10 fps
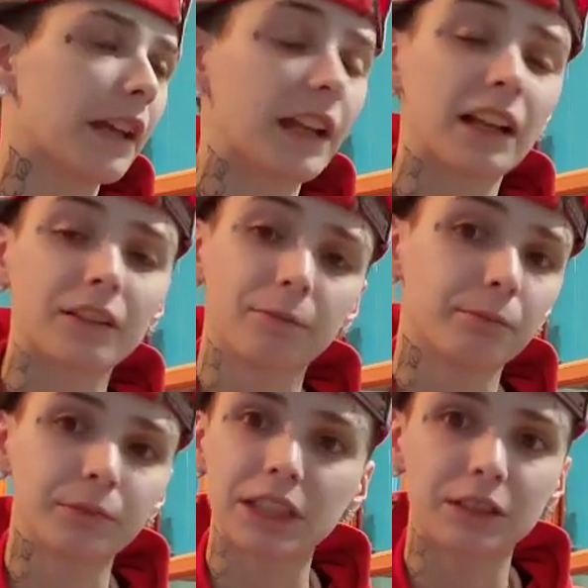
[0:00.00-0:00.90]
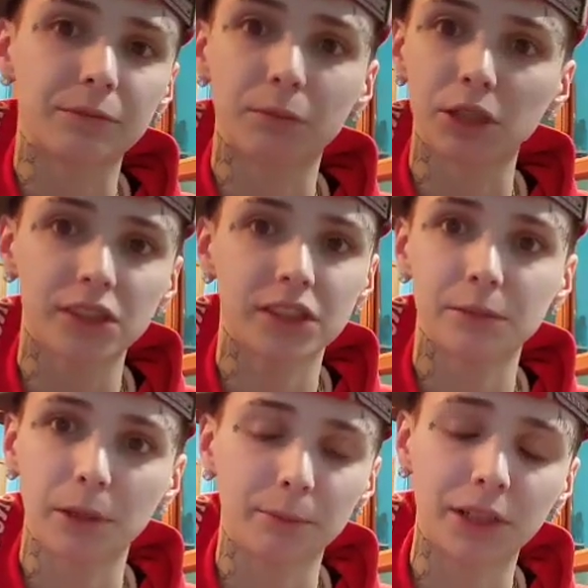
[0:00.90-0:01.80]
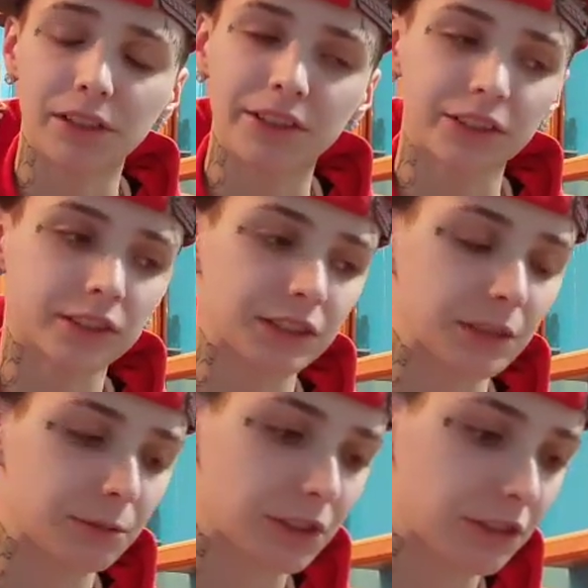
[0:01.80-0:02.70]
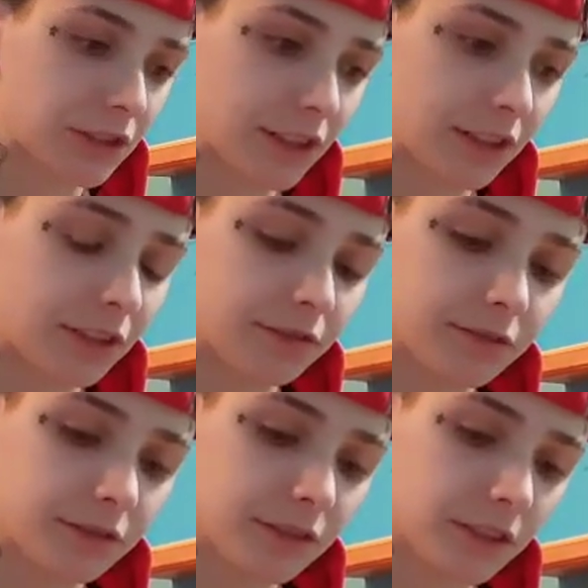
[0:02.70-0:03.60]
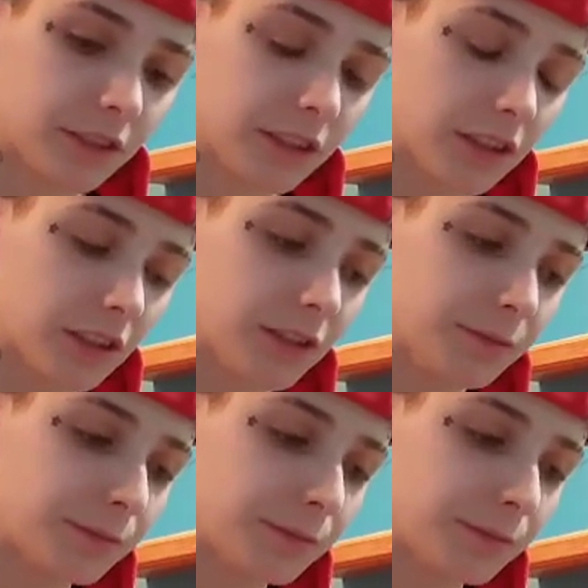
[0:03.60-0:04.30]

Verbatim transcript: and I didn't much see my parents because they was in jail. Uh,